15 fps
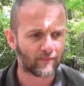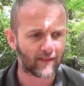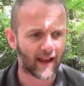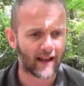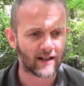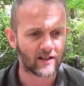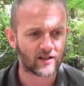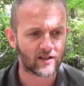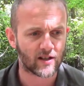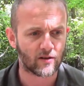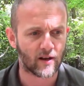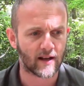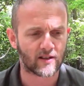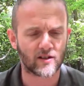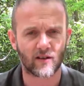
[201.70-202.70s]

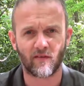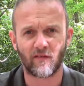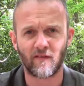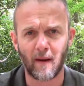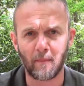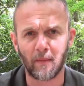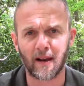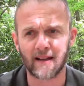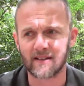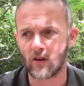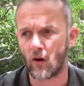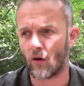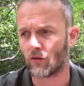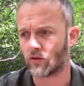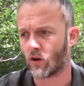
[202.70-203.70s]
into families
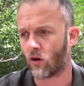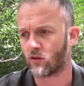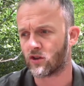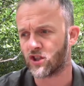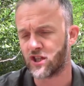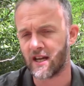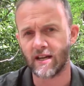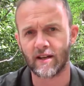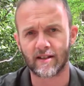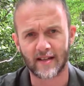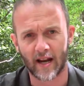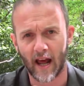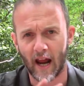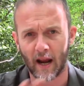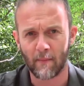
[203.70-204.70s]
or genus.
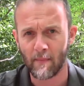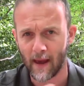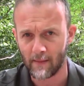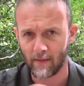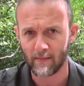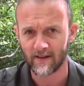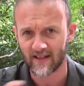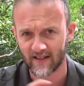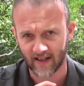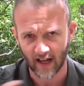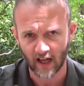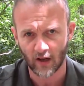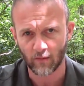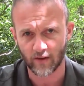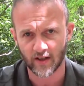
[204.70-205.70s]
And I may be
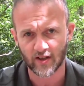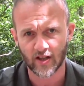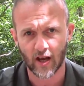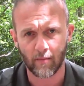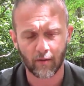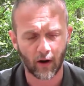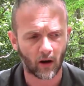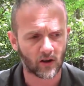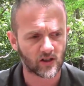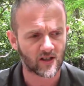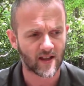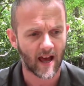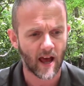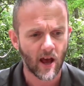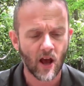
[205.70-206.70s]
mistaken with the terminology
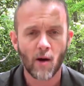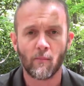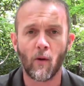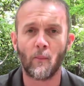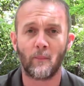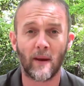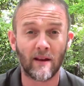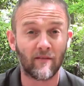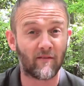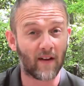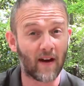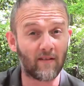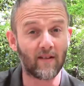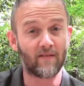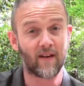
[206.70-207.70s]
there, but being
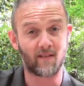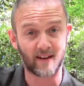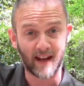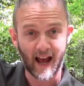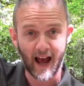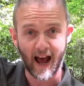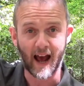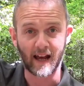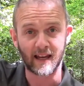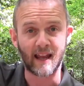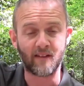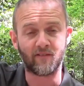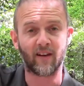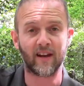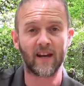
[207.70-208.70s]
very, very high
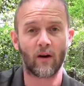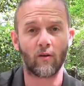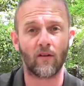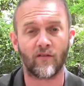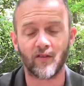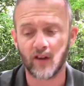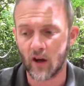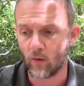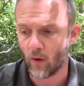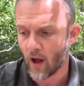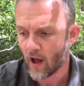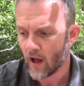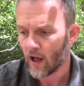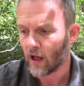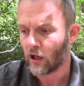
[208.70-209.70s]
level in our view,
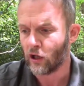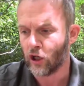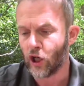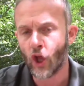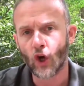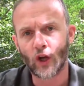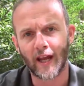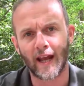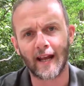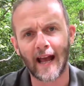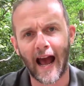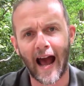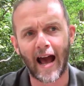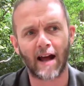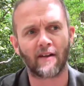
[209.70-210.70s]
looking
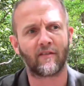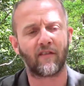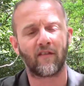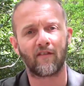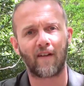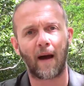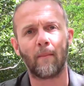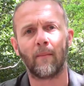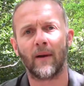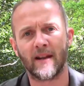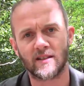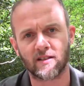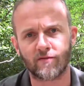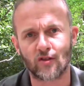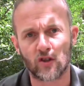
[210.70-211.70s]
at
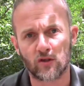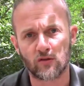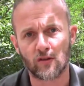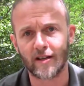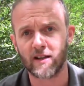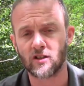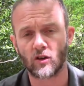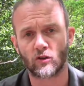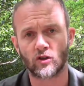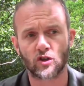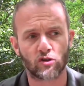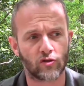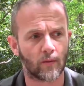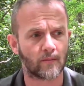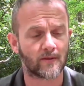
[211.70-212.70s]
families of trees or
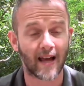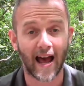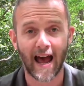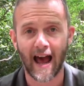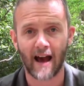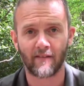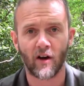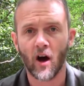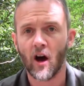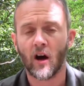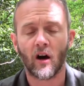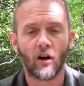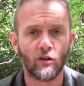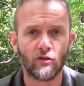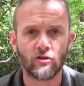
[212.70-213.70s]
shrubs that have
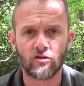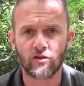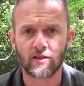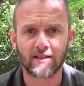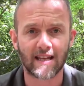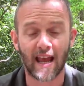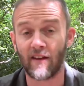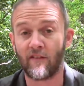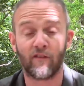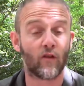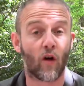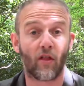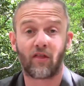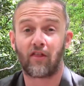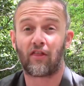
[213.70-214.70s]
hundreds, if
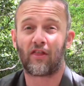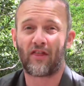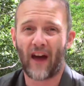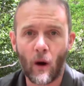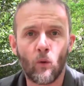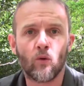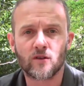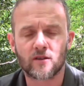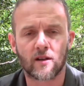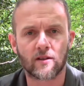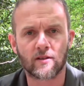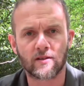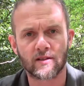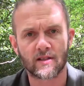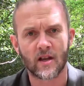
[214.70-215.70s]
not
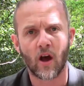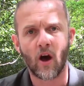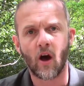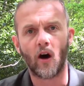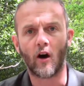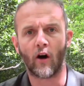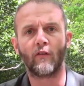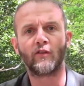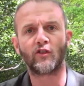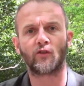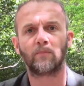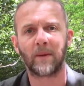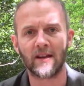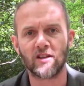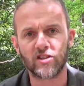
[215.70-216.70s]
thousands, of
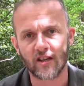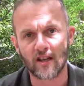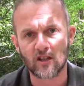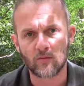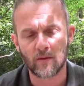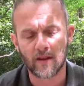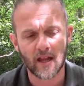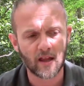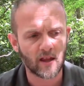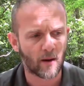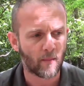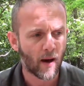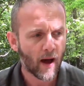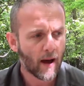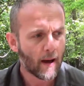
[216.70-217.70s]
species within them.